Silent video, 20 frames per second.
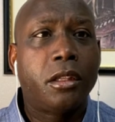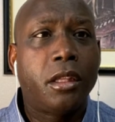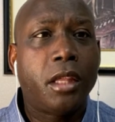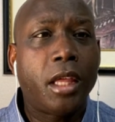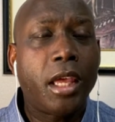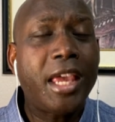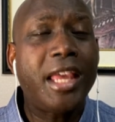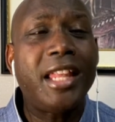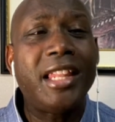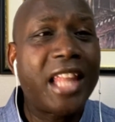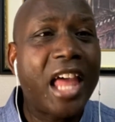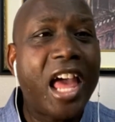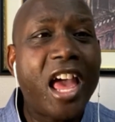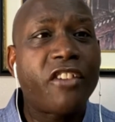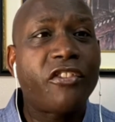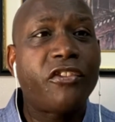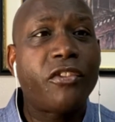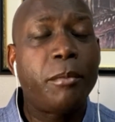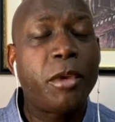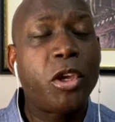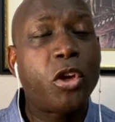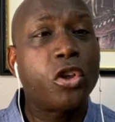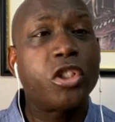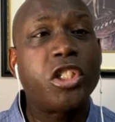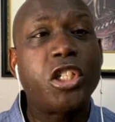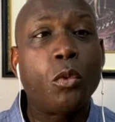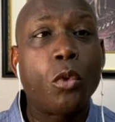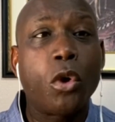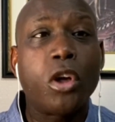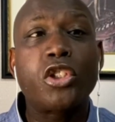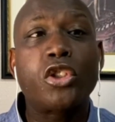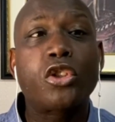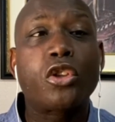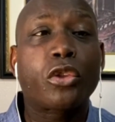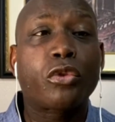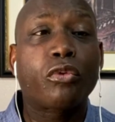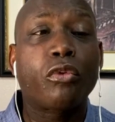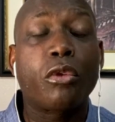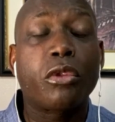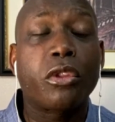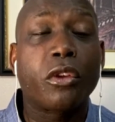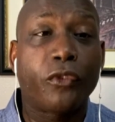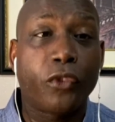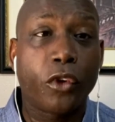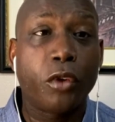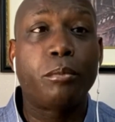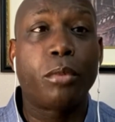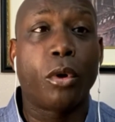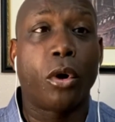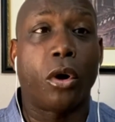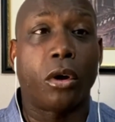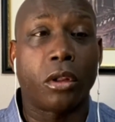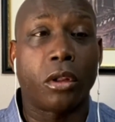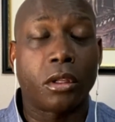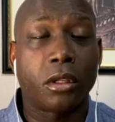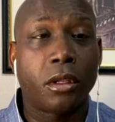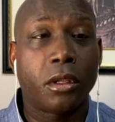He left because he wants to throw the football.